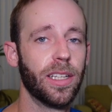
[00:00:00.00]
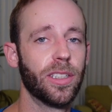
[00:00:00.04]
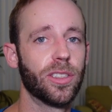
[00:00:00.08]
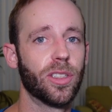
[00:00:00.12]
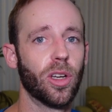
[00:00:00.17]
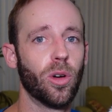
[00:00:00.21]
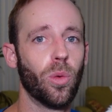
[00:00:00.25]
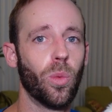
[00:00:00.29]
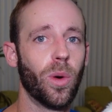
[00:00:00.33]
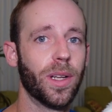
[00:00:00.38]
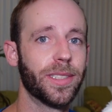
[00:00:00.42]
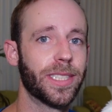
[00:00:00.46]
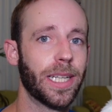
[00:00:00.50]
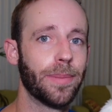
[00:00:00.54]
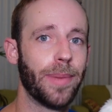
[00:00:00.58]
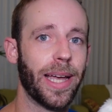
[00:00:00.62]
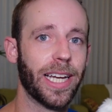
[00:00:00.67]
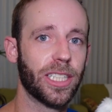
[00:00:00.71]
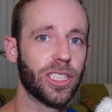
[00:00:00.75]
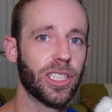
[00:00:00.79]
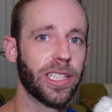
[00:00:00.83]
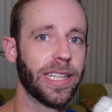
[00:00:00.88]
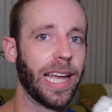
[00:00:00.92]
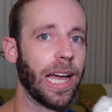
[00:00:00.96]
So once I'm
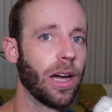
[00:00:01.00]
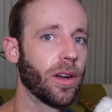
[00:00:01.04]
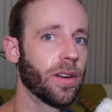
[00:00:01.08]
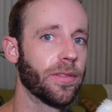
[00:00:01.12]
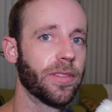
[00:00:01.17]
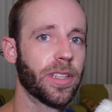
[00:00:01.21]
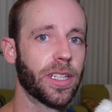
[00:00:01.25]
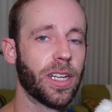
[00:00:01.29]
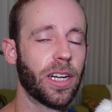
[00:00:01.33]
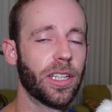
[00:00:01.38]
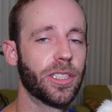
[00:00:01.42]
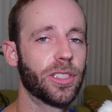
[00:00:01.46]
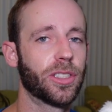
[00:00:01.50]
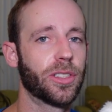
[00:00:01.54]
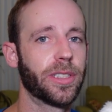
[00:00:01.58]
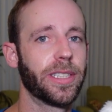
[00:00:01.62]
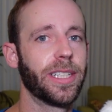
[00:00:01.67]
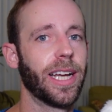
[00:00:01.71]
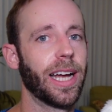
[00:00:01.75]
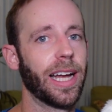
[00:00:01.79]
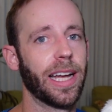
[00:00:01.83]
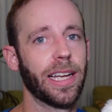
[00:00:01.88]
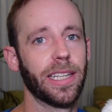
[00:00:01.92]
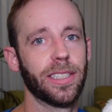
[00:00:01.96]
actually out of the
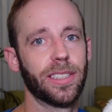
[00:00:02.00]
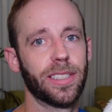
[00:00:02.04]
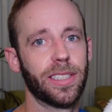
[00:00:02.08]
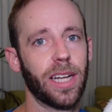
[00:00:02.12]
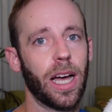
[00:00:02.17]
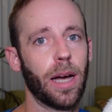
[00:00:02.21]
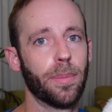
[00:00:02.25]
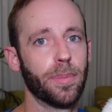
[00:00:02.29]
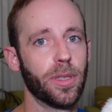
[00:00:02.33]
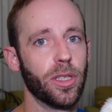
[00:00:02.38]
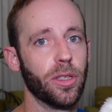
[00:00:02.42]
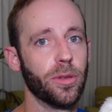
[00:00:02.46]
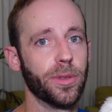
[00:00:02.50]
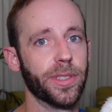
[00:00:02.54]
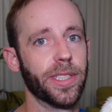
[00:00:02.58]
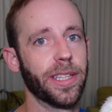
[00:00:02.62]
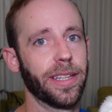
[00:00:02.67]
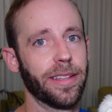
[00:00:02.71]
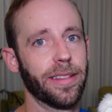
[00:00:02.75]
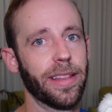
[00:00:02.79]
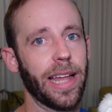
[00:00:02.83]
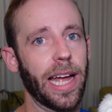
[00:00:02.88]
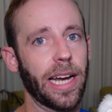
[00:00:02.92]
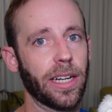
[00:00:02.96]
country, I stop
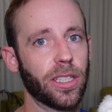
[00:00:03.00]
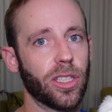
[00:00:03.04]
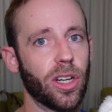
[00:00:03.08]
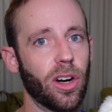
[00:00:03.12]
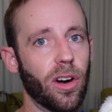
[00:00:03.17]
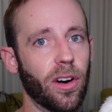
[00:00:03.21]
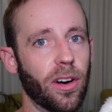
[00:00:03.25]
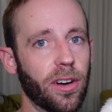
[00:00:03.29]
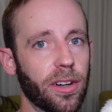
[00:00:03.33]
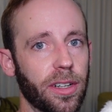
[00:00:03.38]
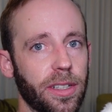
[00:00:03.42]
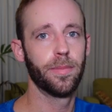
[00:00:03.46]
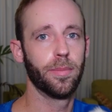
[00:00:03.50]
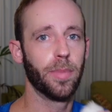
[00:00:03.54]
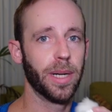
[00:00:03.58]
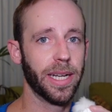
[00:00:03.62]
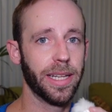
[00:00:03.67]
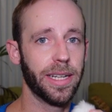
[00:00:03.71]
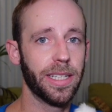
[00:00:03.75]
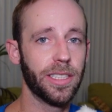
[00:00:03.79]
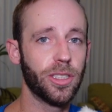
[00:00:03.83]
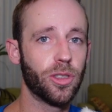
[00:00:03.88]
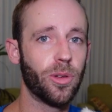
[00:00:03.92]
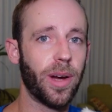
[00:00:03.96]
using that card. But
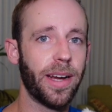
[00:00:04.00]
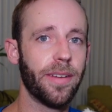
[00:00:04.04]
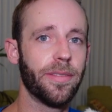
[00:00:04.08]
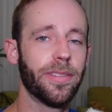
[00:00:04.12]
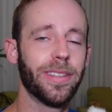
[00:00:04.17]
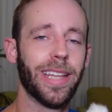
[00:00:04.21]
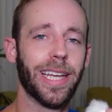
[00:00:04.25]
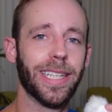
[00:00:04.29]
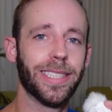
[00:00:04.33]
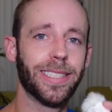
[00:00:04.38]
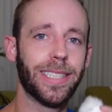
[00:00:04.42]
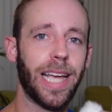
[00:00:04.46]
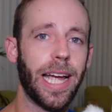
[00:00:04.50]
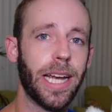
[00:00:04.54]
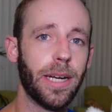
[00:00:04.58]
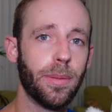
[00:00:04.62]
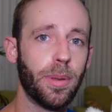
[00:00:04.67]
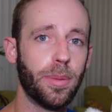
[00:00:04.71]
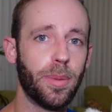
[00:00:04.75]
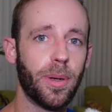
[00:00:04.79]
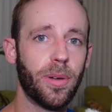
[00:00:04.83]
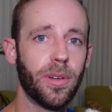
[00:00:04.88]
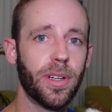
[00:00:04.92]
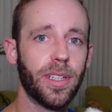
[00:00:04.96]
it is great for that
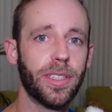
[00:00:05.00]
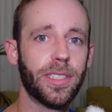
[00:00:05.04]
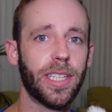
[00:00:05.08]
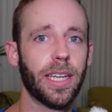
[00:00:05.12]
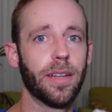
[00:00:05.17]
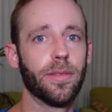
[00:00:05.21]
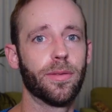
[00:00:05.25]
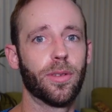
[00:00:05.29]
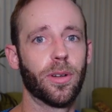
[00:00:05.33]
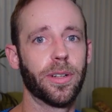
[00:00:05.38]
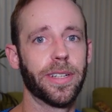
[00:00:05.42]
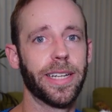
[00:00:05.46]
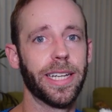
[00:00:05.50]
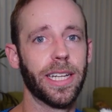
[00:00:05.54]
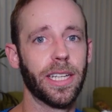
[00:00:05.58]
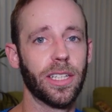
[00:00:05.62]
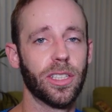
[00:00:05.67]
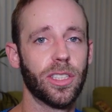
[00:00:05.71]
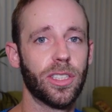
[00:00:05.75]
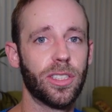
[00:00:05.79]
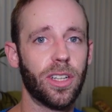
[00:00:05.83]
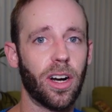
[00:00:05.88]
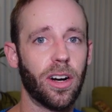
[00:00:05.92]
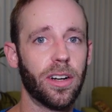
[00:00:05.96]
sign-up bonus and for getting
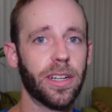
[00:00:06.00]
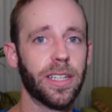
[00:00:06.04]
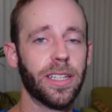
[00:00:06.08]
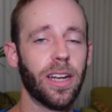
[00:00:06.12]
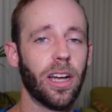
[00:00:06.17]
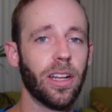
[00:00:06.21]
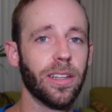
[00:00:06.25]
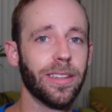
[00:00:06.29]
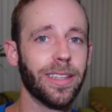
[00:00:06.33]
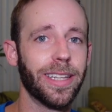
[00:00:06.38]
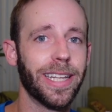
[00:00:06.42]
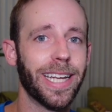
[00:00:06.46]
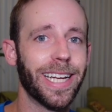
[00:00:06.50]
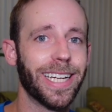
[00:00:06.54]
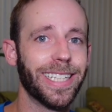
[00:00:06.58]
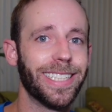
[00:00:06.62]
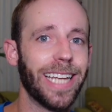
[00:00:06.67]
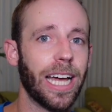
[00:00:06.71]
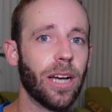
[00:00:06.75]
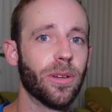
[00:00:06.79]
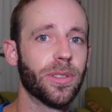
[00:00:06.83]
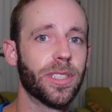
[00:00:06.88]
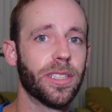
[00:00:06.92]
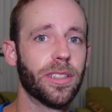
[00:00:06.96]
started. I'll link
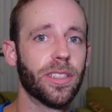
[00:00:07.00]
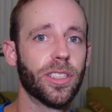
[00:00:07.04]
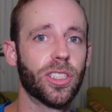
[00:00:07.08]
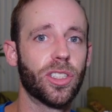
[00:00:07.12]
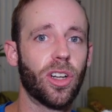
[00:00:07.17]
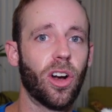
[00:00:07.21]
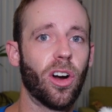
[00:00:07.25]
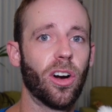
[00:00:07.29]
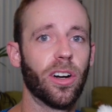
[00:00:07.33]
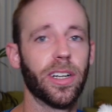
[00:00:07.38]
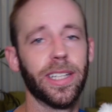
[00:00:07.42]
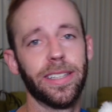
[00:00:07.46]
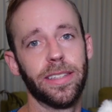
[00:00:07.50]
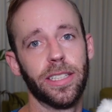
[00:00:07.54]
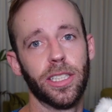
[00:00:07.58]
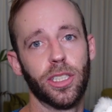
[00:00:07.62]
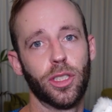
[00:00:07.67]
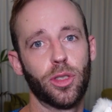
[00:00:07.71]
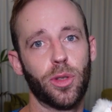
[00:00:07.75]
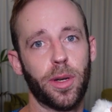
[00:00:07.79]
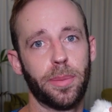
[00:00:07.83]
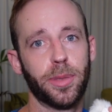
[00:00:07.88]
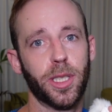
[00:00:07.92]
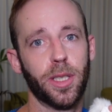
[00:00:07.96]
down to this card in the
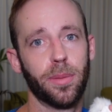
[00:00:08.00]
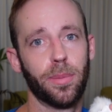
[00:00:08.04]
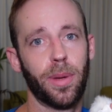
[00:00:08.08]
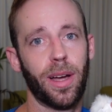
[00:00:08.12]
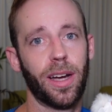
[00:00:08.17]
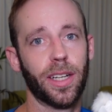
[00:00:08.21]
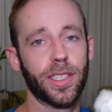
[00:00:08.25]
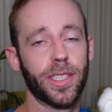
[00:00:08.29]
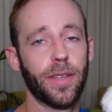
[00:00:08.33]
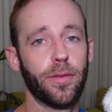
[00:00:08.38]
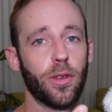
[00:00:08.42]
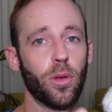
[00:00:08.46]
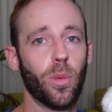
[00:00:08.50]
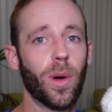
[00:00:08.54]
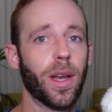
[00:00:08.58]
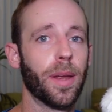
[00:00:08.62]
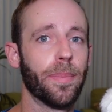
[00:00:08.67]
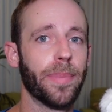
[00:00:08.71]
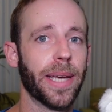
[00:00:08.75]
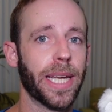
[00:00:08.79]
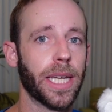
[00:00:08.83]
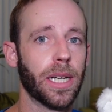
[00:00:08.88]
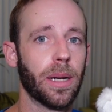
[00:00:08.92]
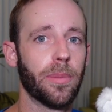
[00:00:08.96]
description box if you want
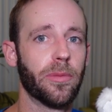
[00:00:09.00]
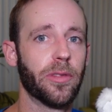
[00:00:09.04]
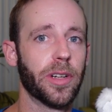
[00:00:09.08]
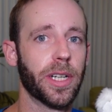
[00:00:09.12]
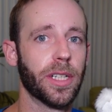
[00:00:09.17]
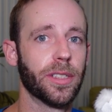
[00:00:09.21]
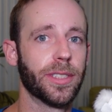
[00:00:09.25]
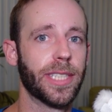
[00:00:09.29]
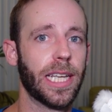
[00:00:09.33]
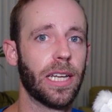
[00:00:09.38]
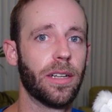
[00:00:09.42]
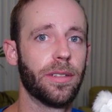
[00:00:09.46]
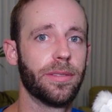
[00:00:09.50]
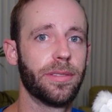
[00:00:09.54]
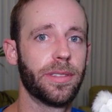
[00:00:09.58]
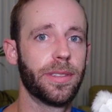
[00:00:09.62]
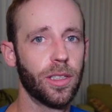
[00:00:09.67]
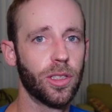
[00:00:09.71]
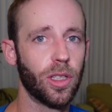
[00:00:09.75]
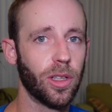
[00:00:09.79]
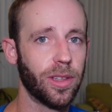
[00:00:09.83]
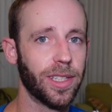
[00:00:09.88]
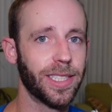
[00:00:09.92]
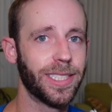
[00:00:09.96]
to pick it up for yourself.
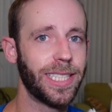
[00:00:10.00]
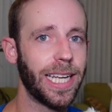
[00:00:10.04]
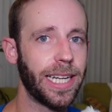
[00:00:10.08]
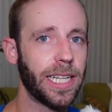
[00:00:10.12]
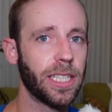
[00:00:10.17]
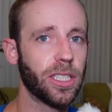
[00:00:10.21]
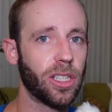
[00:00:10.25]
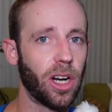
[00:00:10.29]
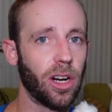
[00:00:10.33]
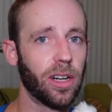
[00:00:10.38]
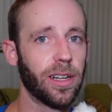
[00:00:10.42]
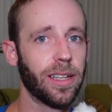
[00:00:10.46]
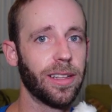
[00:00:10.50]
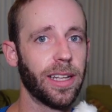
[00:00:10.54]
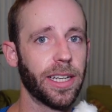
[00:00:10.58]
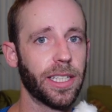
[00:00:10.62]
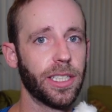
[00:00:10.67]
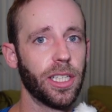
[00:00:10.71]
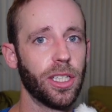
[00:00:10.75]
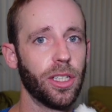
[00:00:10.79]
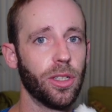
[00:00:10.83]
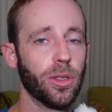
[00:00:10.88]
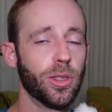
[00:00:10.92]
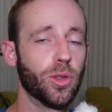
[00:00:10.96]
So the second card I like
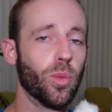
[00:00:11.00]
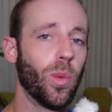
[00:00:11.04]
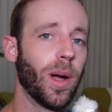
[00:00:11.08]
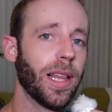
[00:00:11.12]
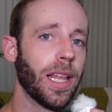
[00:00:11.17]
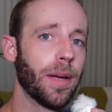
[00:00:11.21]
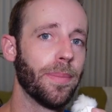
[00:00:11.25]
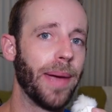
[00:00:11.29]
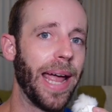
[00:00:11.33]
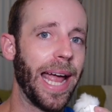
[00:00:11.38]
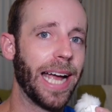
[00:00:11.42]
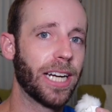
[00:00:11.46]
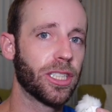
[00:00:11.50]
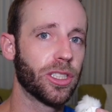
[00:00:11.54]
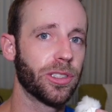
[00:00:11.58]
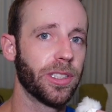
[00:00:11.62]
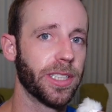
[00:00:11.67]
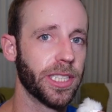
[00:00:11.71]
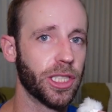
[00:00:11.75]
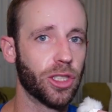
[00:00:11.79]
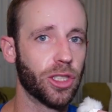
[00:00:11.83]
to use while I'm actually